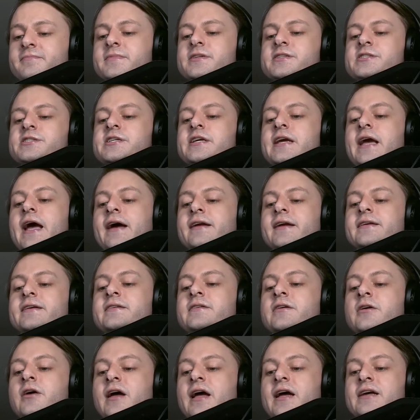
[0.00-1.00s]
She
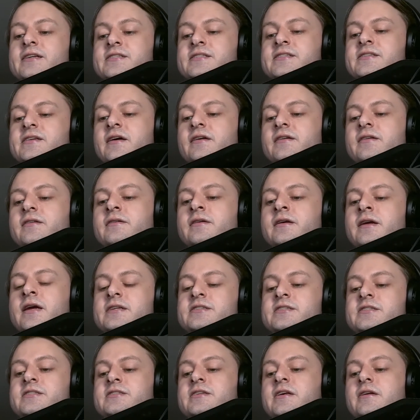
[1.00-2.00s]
added, as
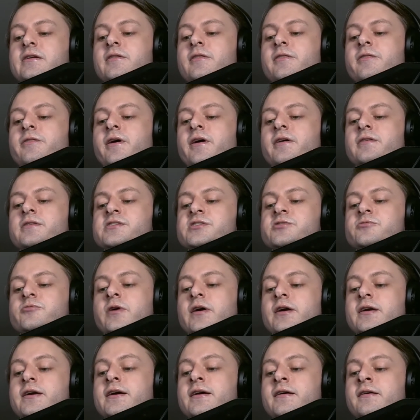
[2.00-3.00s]
a sudden thought
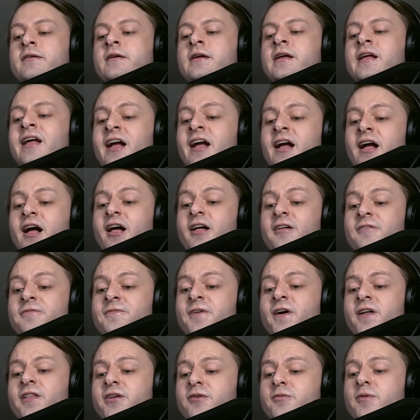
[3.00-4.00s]
struck her. I'll
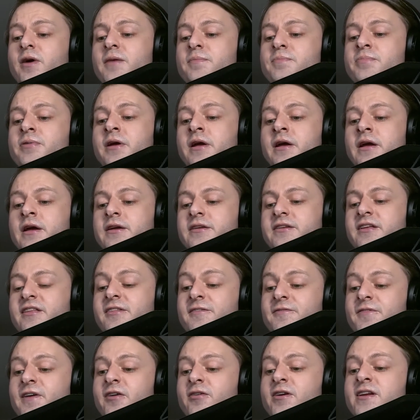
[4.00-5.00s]
follow up to
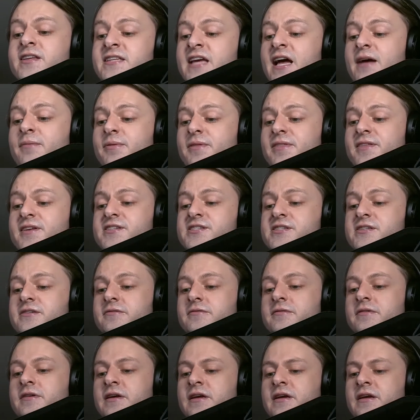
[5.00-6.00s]
the very top of
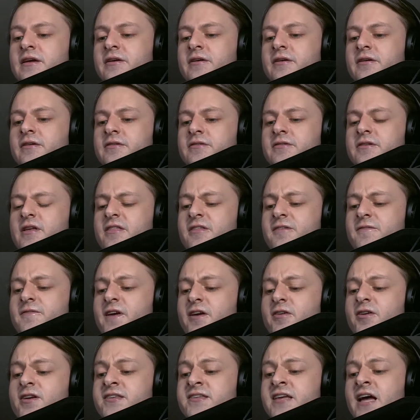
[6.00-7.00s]
to the
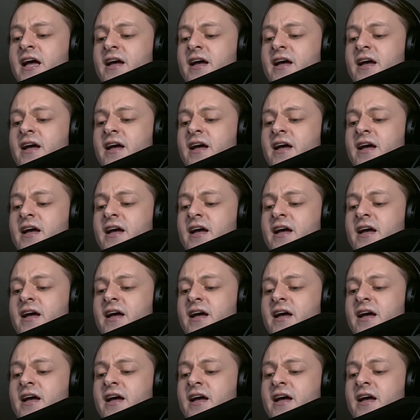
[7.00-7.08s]
very